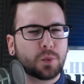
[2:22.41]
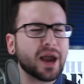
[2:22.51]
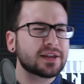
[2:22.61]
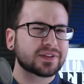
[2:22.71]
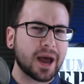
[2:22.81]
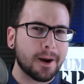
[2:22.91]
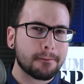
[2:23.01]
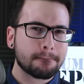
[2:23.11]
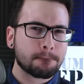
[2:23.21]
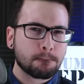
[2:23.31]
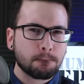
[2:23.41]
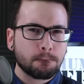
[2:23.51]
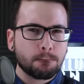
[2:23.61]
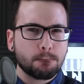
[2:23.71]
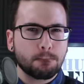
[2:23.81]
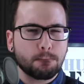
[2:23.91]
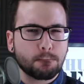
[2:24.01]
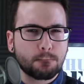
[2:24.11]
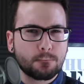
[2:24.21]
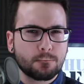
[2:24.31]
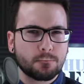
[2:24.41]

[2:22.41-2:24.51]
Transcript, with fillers: Why is that? Hmm,